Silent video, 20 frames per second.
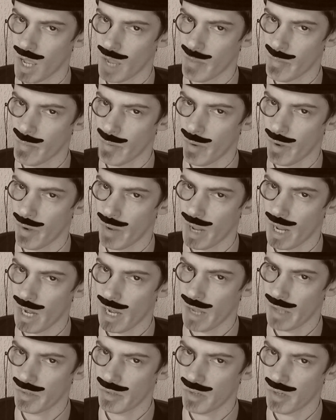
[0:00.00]
I'm really
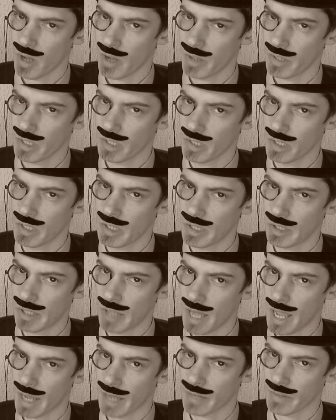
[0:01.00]
starting to
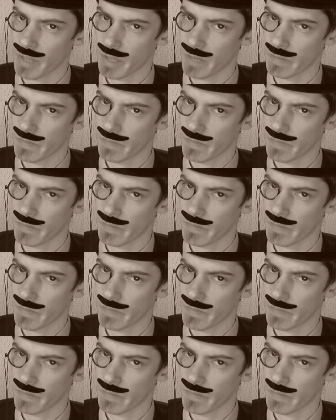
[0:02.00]
dislike that